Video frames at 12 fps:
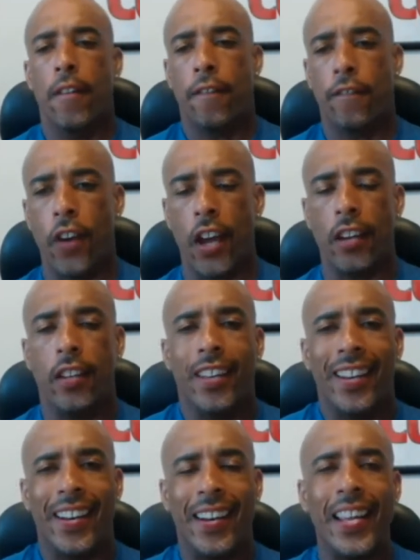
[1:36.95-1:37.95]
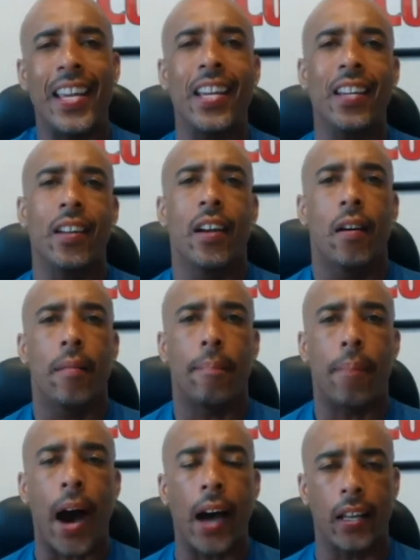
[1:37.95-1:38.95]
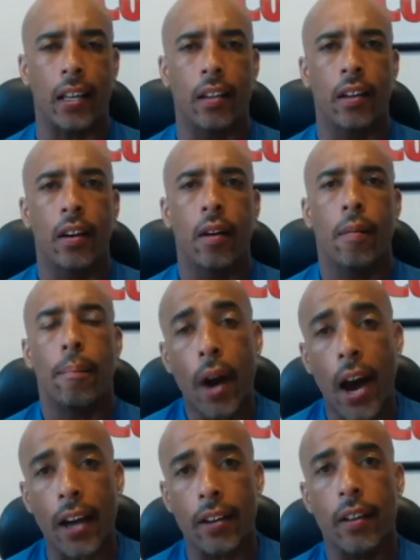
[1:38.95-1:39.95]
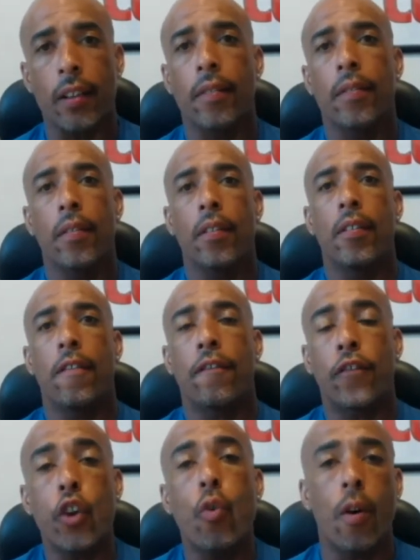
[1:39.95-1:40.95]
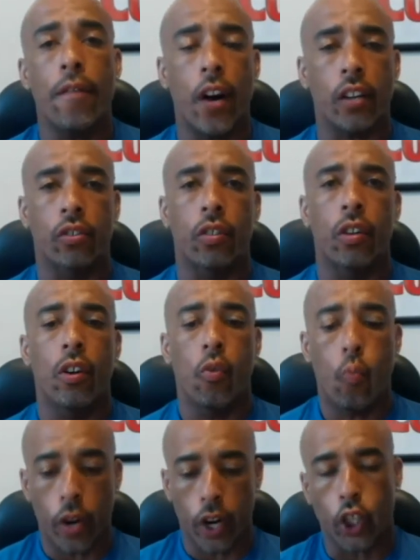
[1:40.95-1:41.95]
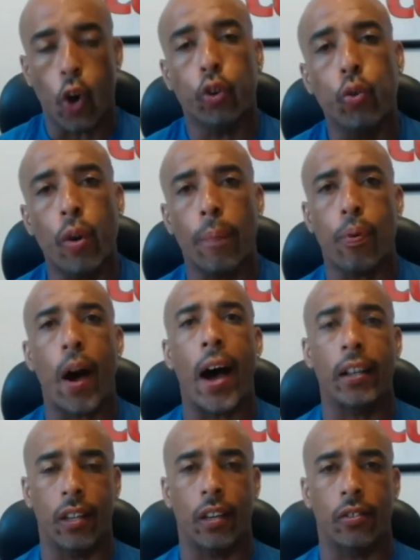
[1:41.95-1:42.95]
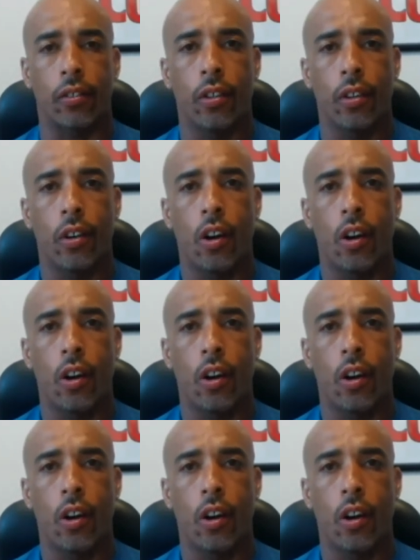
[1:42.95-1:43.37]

fit, lean body, but few of us want to go through the process.